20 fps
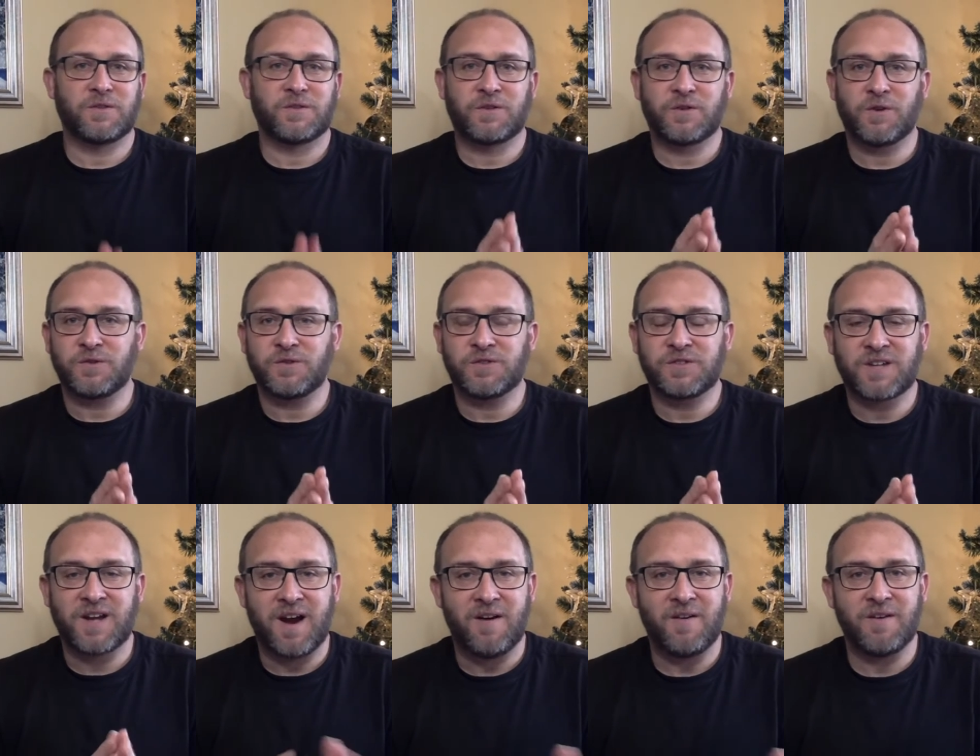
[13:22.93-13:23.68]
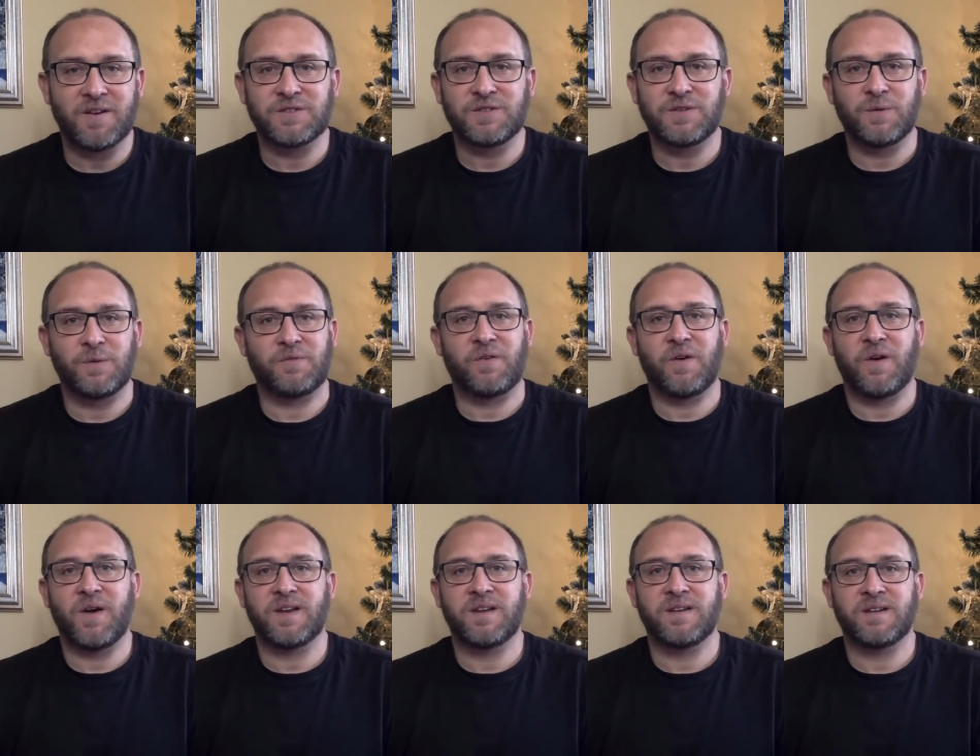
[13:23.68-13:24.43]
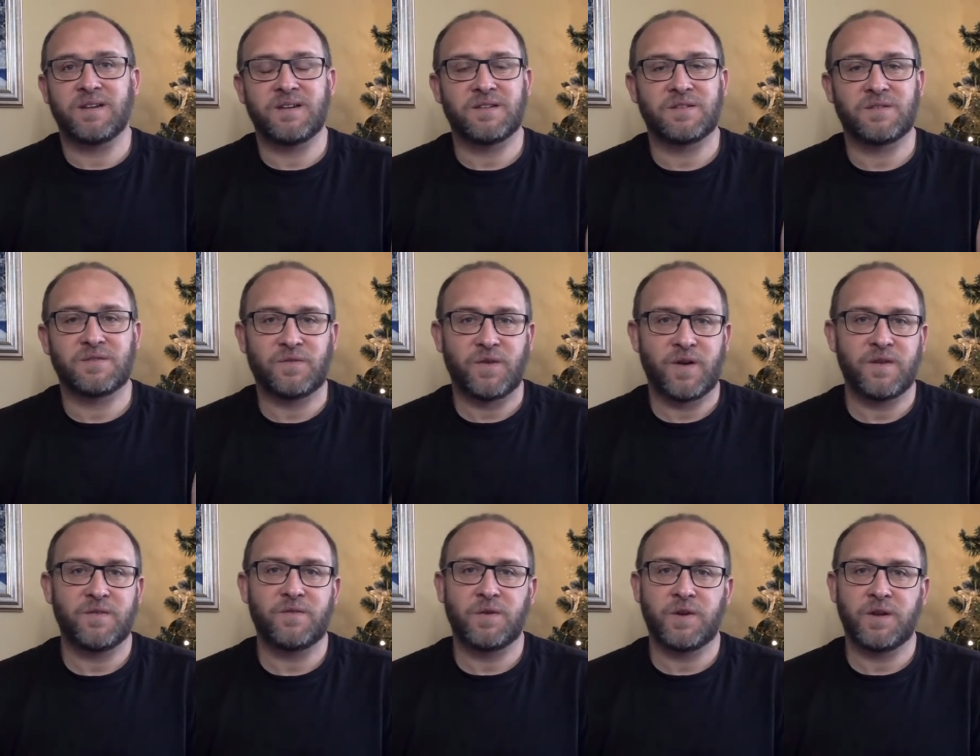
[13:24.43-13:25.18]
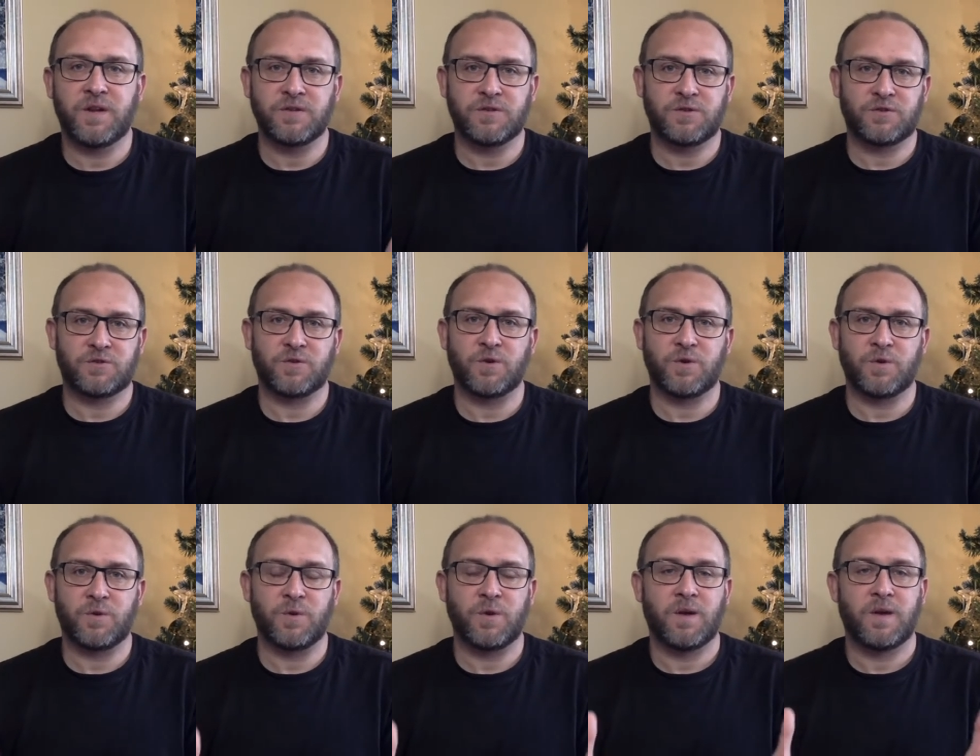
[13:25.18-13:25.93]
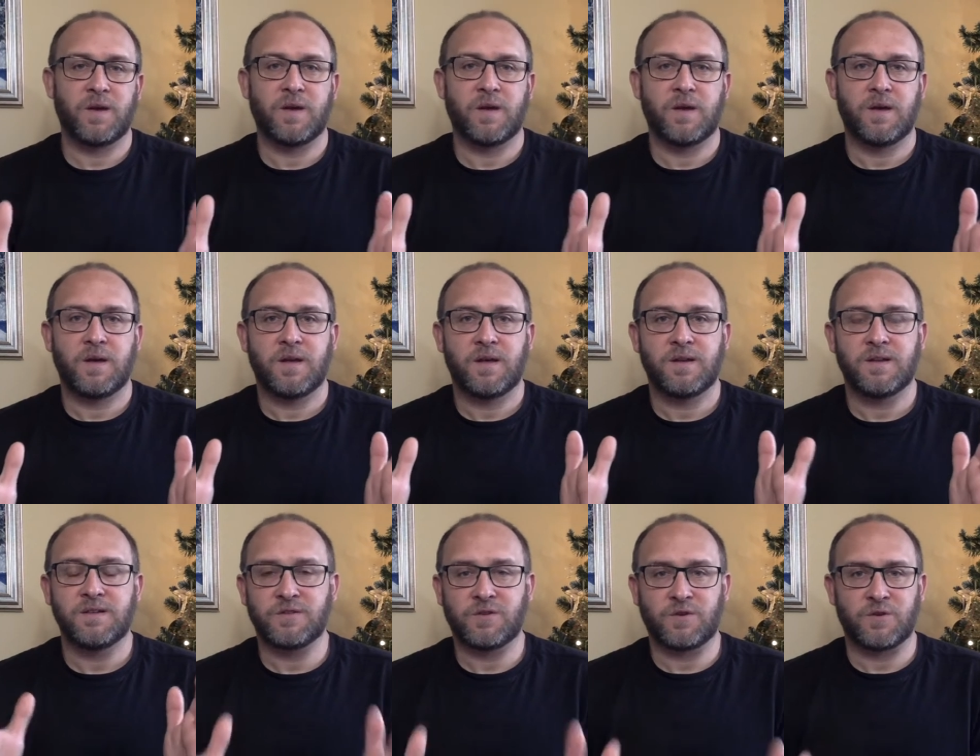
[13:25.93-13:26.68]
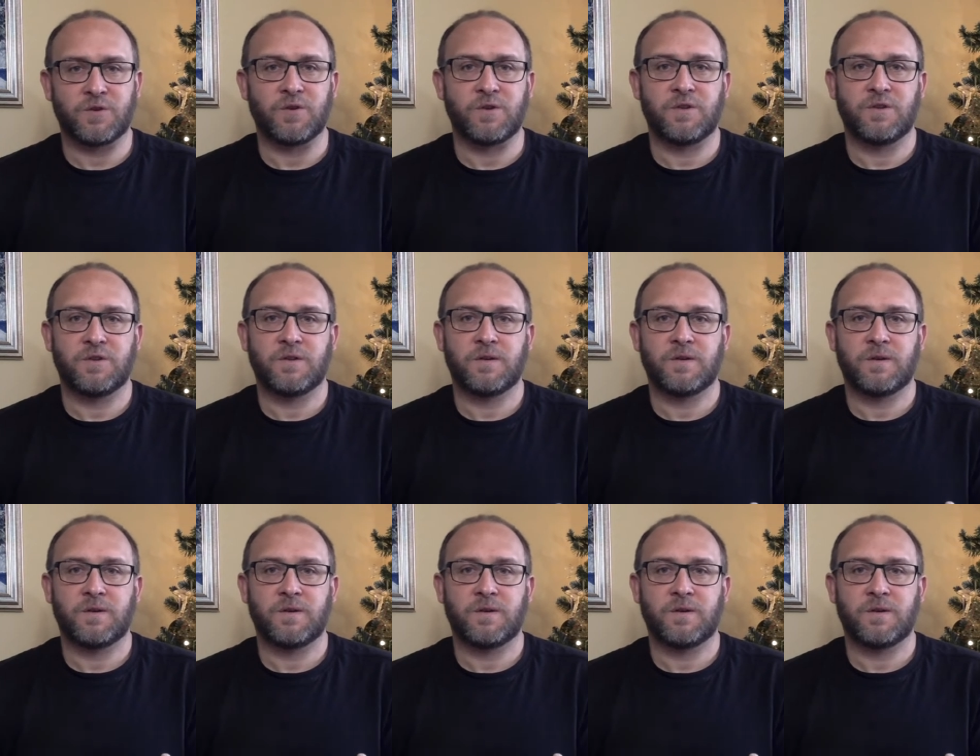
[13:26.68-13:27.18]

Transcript: God's character you find is faithful, He's true, He's good.